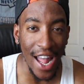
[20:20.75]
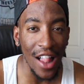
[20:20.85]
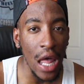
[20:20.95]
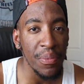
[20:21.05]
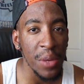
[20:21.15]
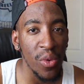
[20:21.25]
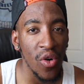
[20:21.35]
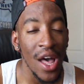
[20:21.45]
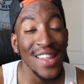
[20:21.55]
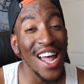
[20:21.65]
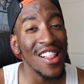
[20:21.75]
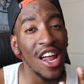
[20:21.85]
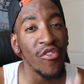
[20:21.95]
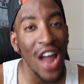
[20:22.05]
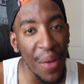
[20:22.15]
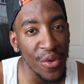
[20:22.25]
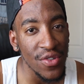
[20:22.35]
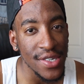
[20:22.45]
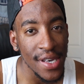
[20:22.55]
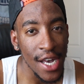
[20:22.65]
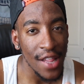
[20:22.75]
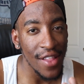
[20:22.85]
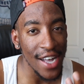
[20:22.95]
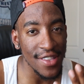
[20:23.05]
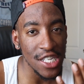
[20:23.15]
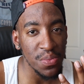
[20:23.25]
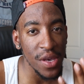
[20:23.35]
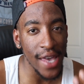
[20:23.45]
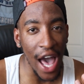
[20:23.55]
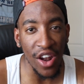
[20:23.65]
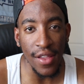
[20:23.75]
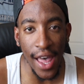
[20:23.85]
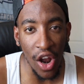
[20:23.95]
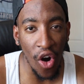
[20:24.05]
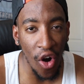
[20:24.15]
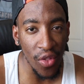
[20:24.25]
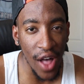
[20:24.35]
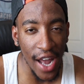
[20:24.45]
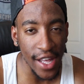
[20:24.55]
Not a lot of people, not a lot of rappers like to speak out on that a whole lot.